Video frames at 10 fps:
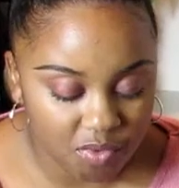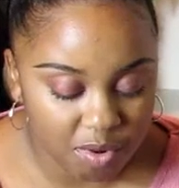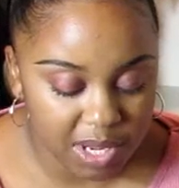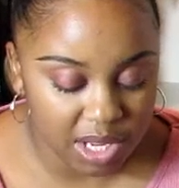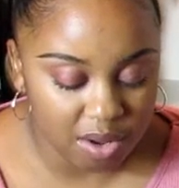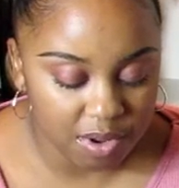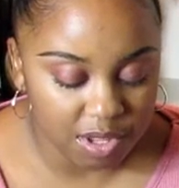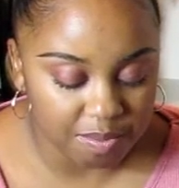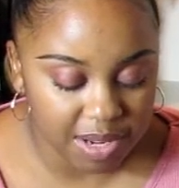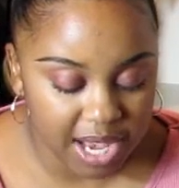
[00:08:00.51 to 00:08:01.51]
woman lowered the
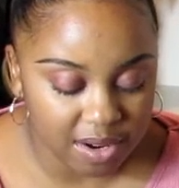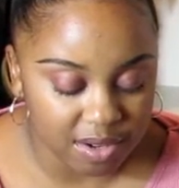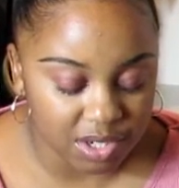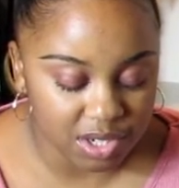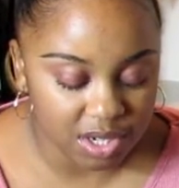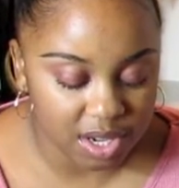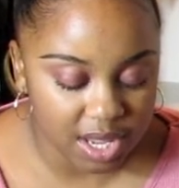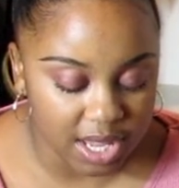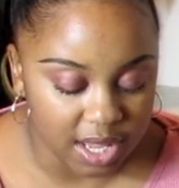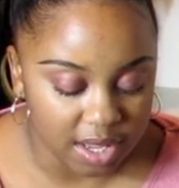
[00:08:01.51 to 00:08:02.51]
platter and shook her
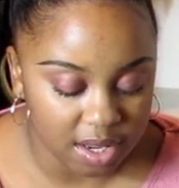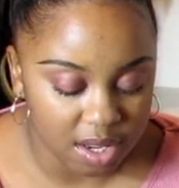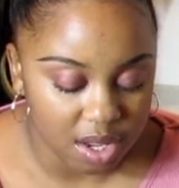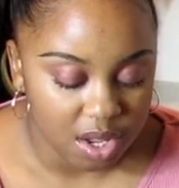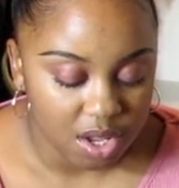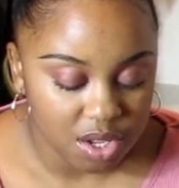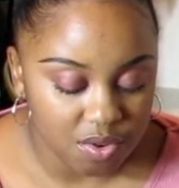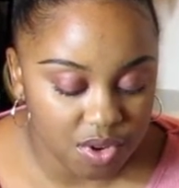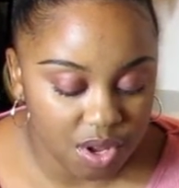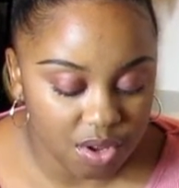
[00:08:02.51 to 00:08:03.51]
head. "You
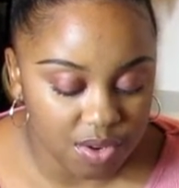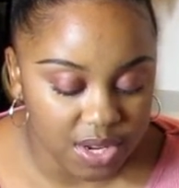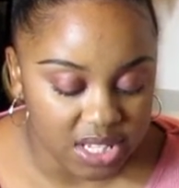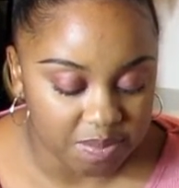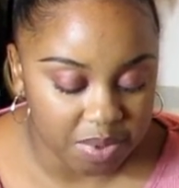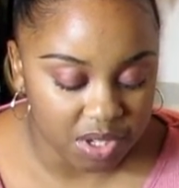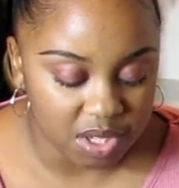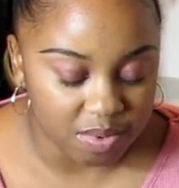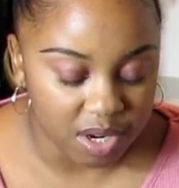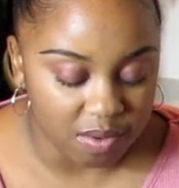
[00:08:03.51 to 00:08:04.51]
know you're not supposed to
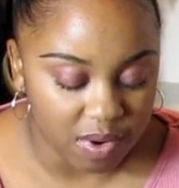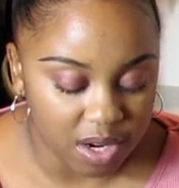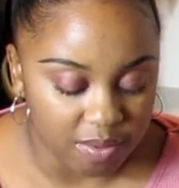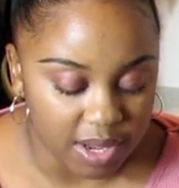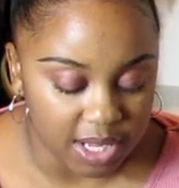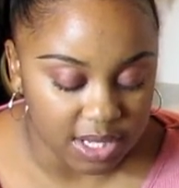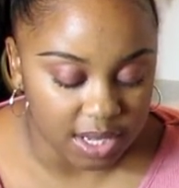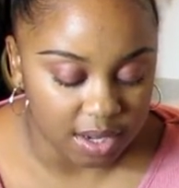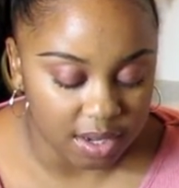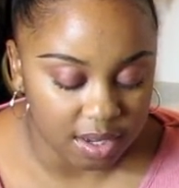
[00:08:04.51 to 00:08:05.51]
bring runaways
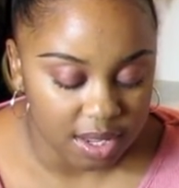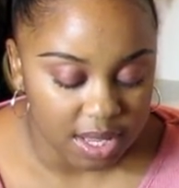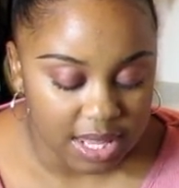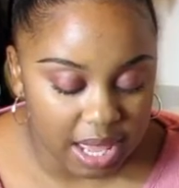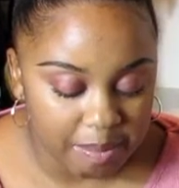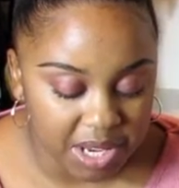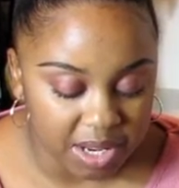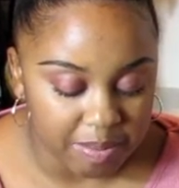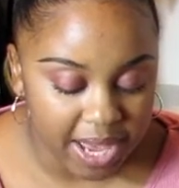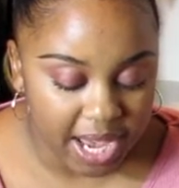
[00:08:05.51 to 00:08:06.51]
here. That'd be
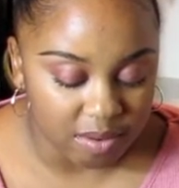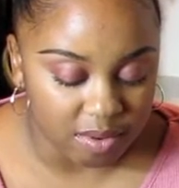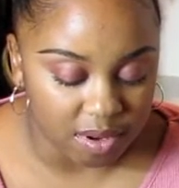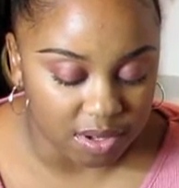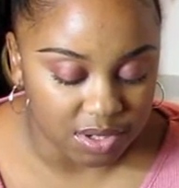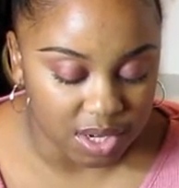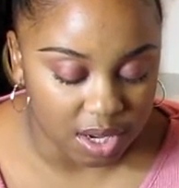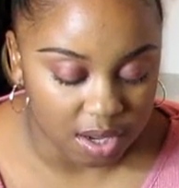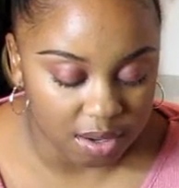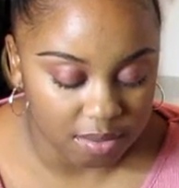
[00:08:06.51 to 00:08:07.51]
the patty roller's
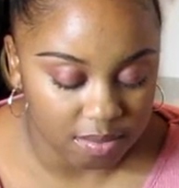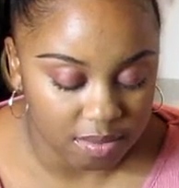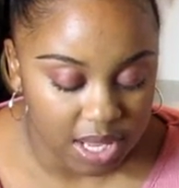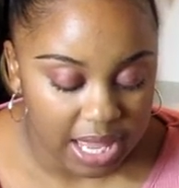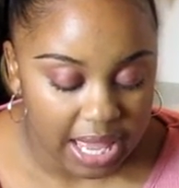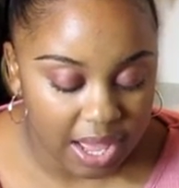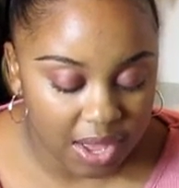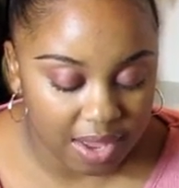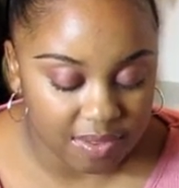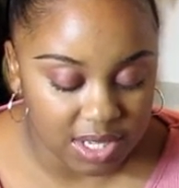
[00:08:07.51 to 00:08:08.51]
job.
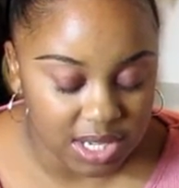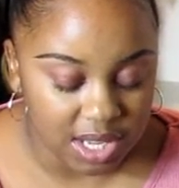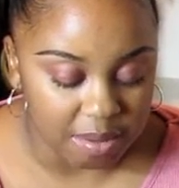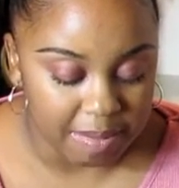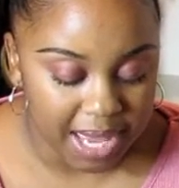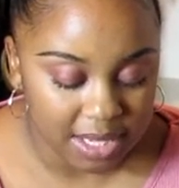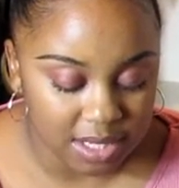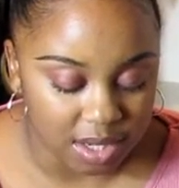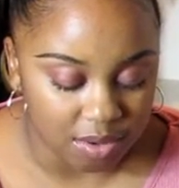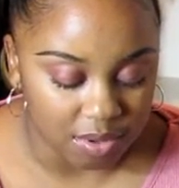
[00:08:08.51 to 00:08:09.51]
I'll have to tell the
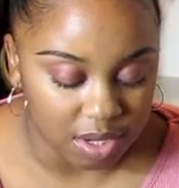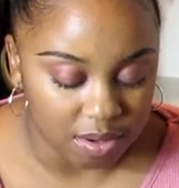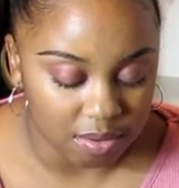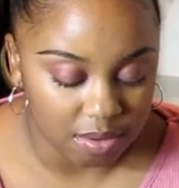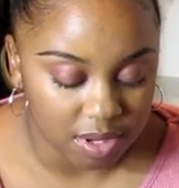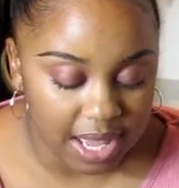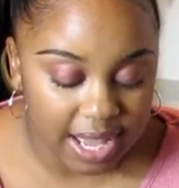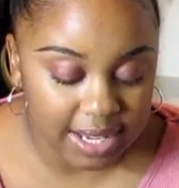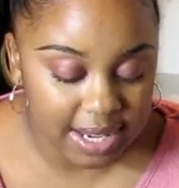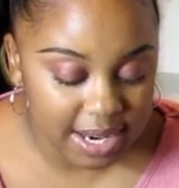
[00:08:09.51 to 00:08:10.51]
master on you." "I
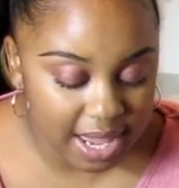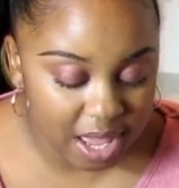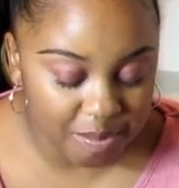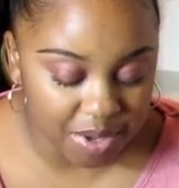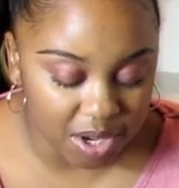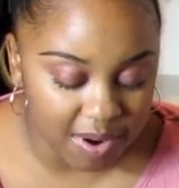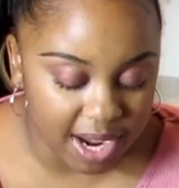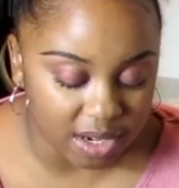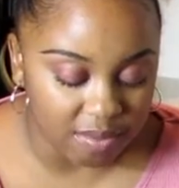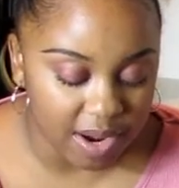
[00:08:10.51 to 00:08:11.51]
couldn't help it,"
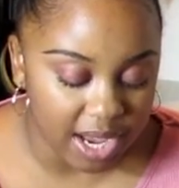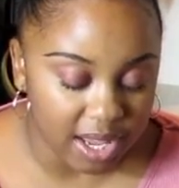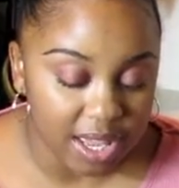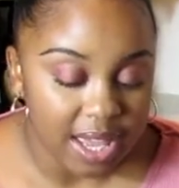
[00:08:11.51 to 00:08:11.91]
cried Uriah.